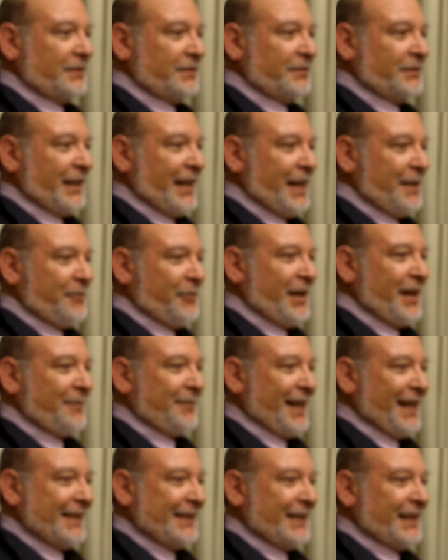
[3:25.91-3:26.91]
where Abraham,
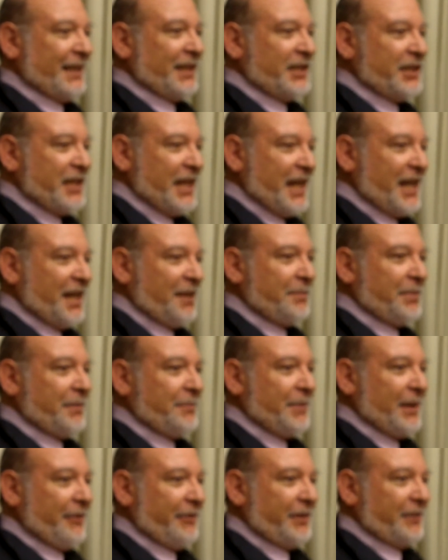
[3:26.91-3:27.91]
Isaac, and Jacob are
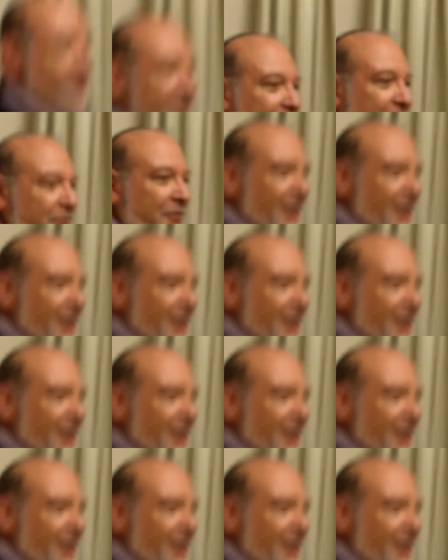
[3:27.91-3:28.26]
buried with their